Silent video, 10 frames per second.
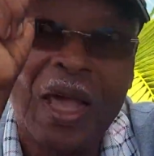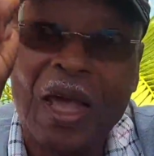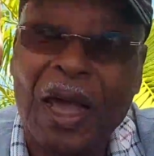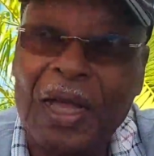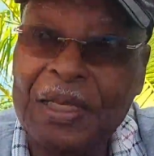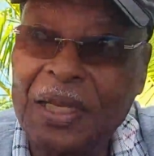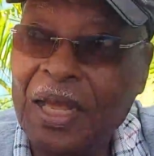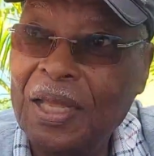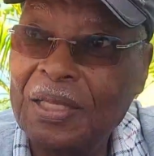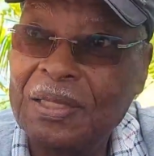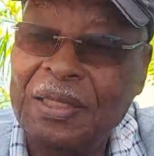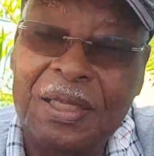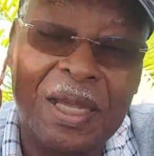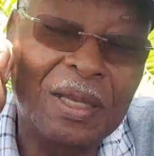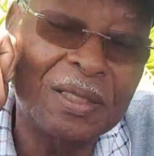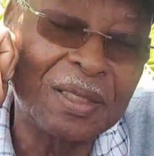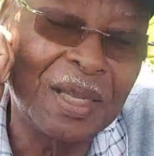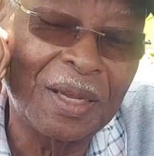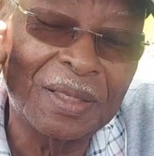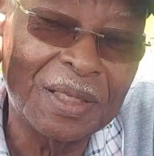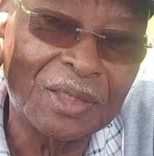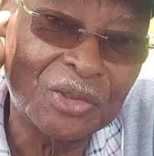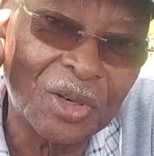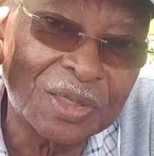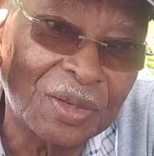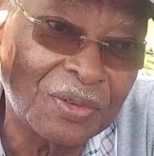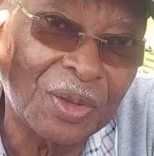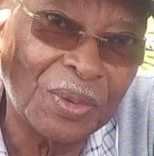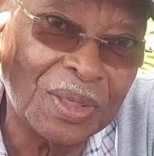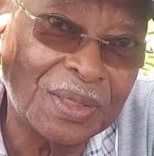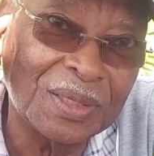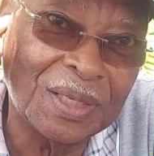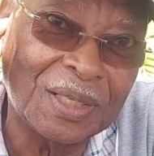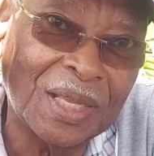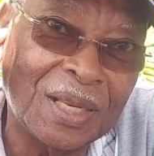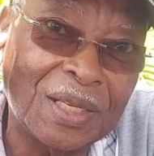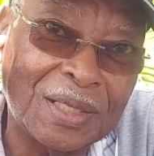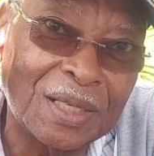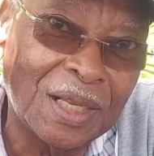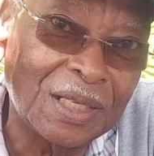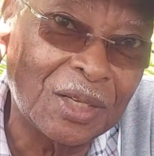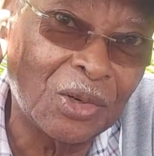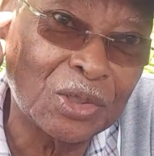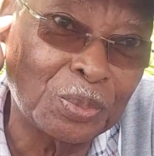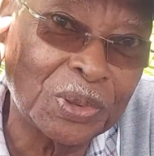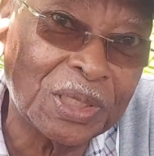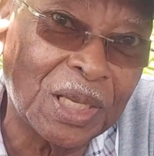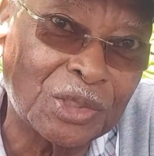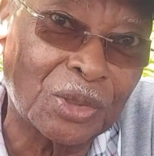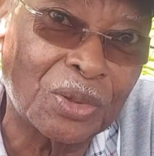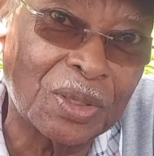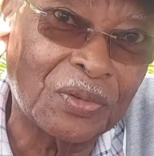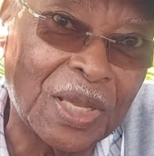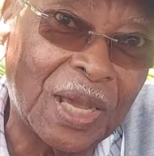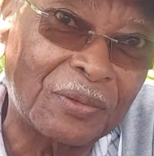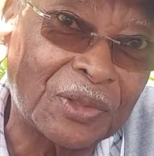And they're destructive. They will eat anything. Then they go to potato if they have